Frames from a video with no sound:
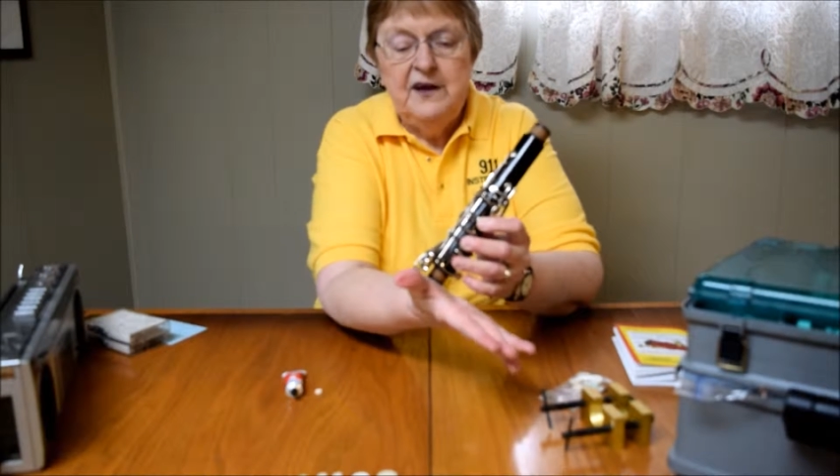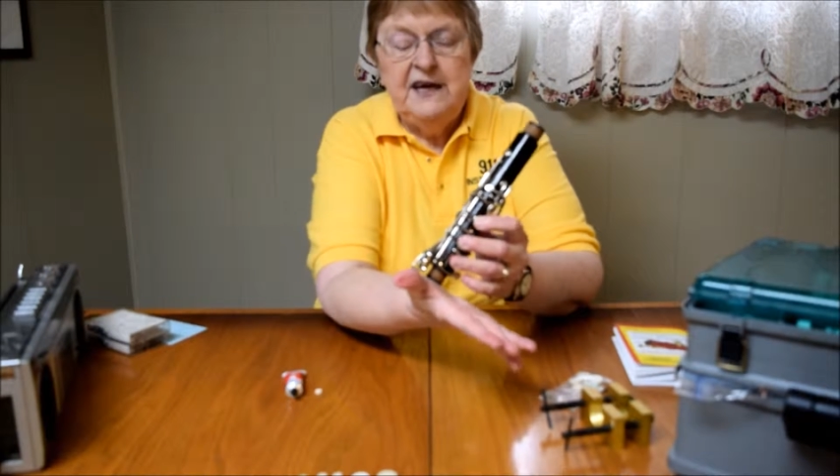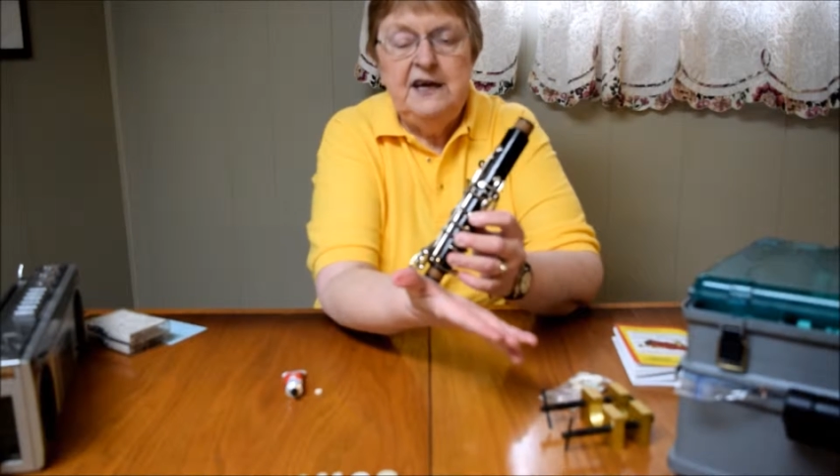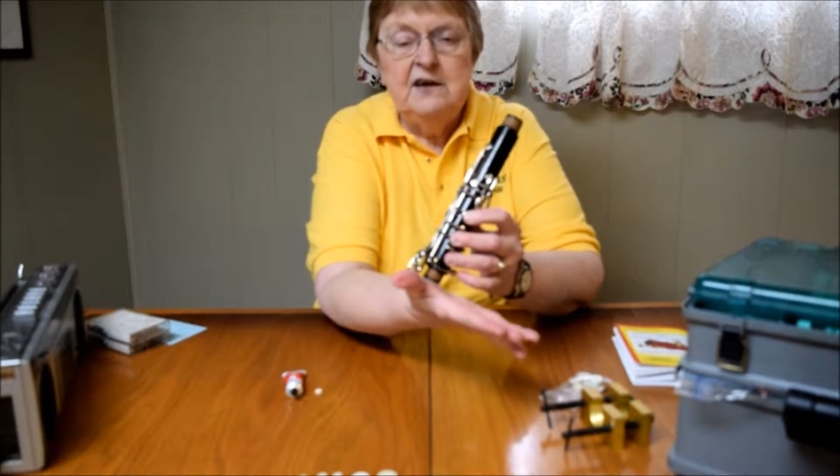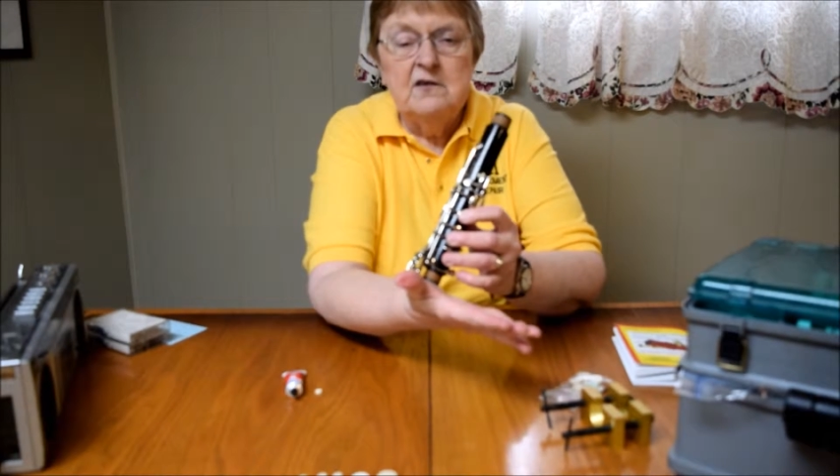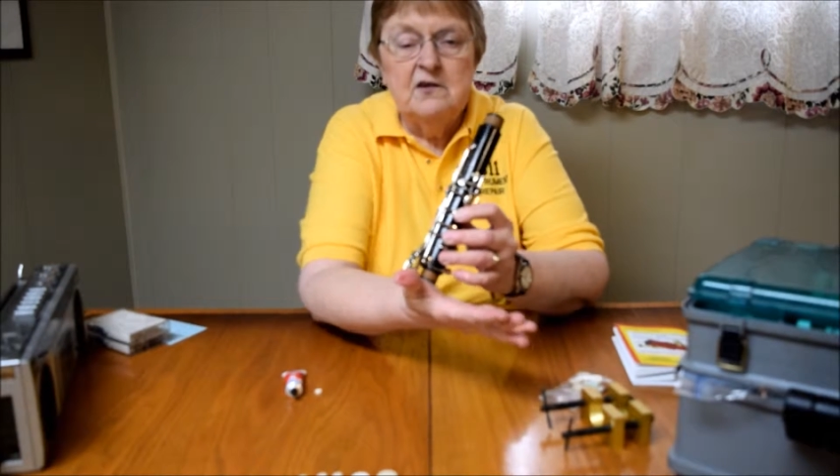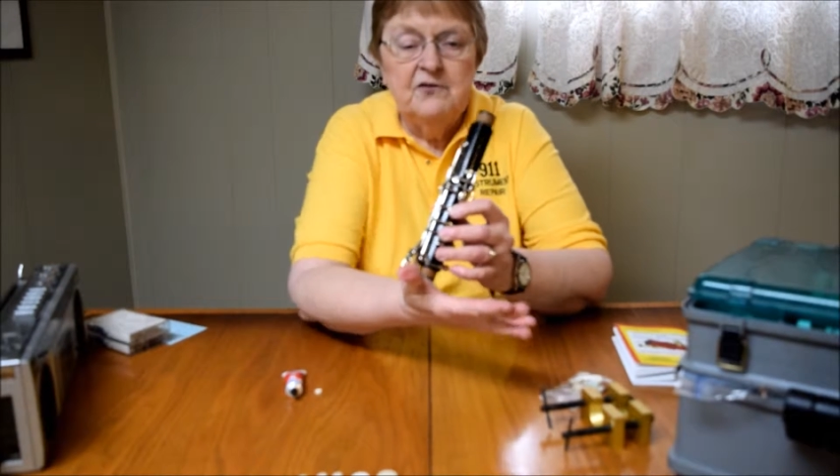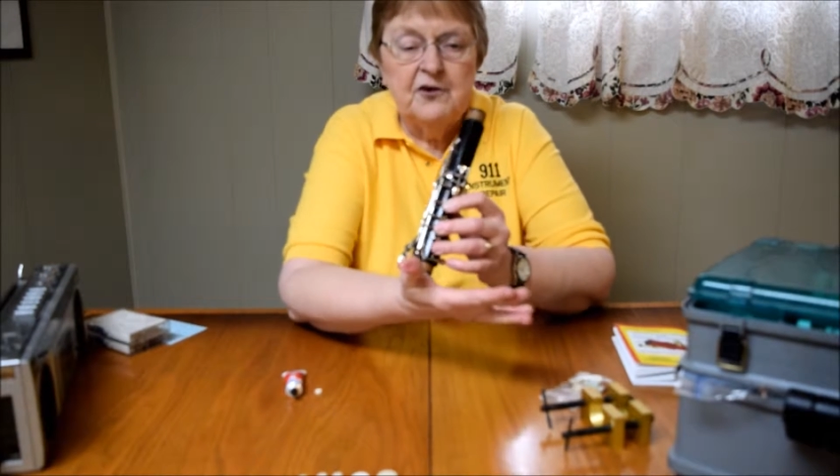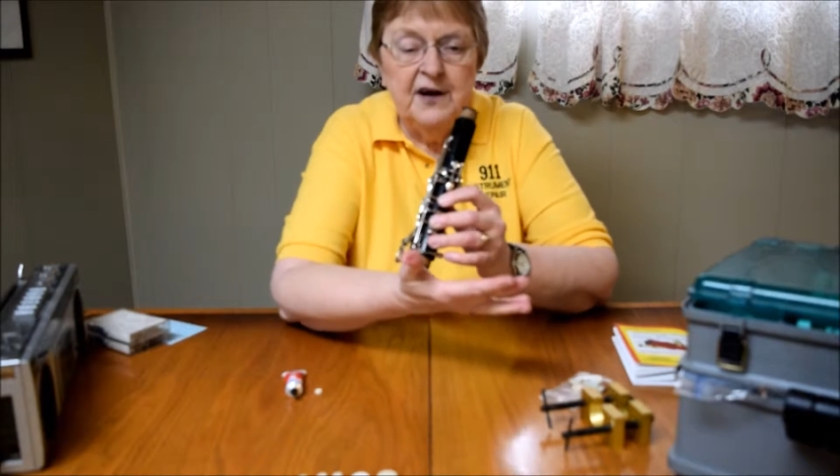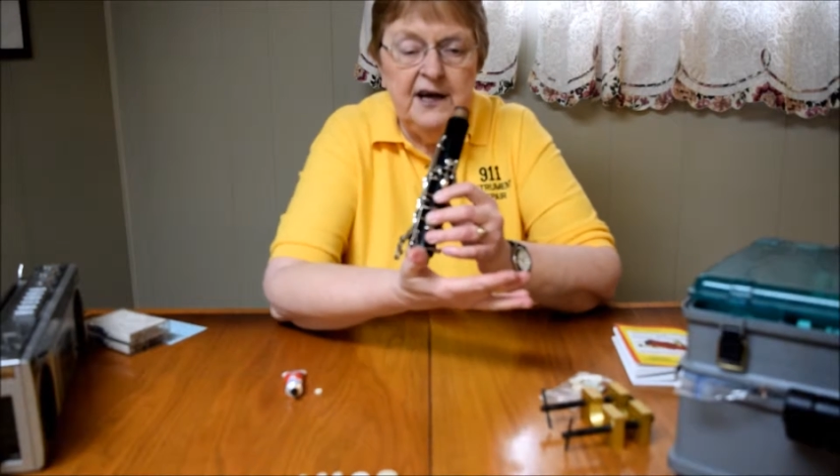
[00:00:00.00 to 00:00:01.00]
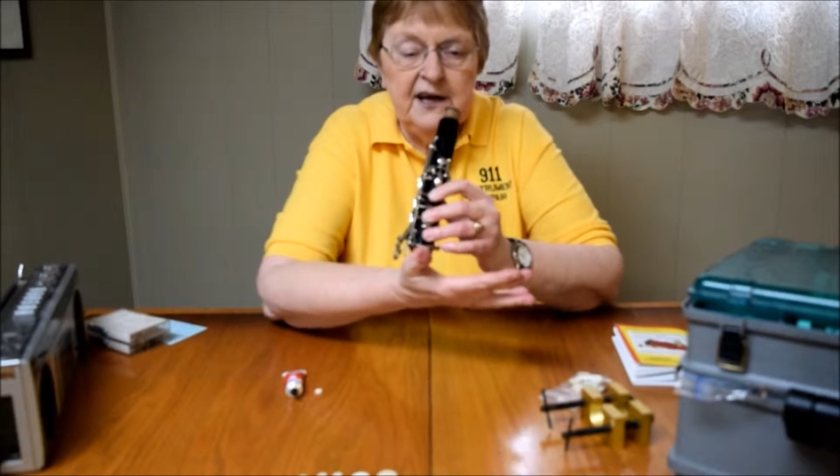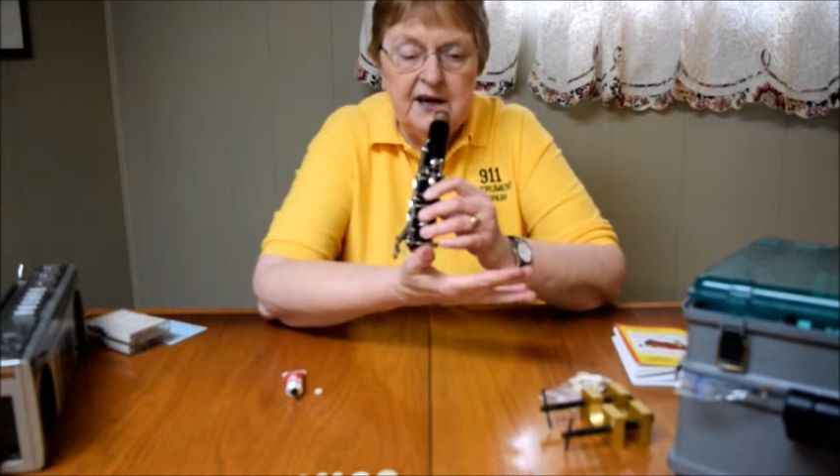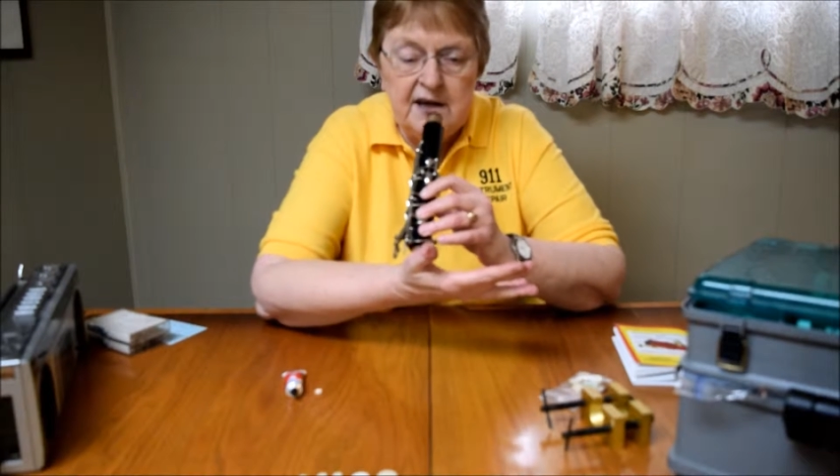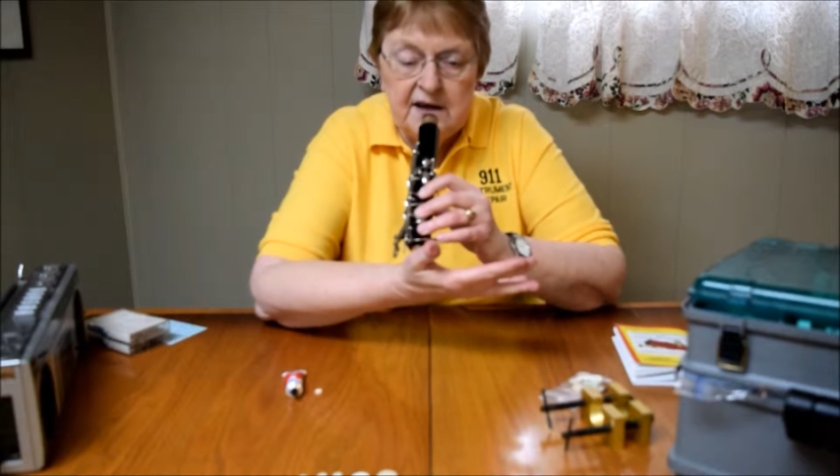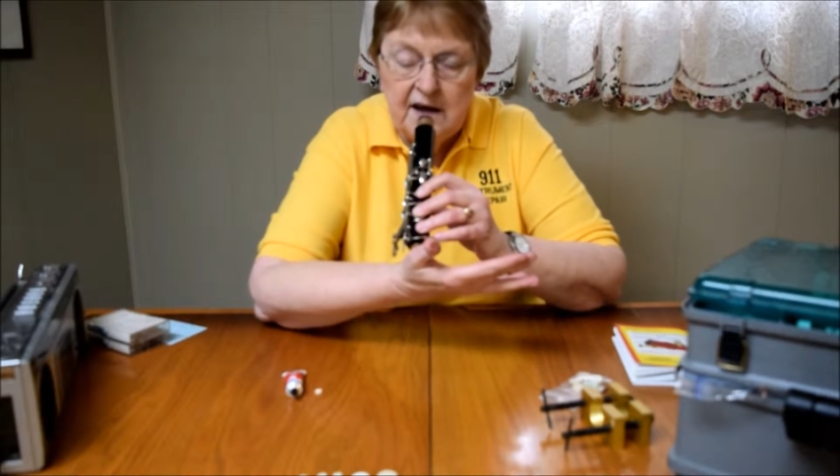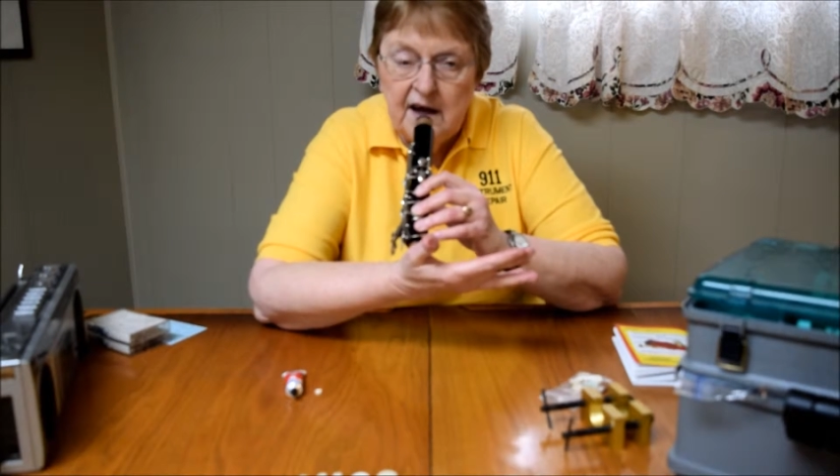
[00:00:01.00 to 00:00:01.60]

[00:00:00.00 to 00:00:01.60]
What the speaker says: heel of your hand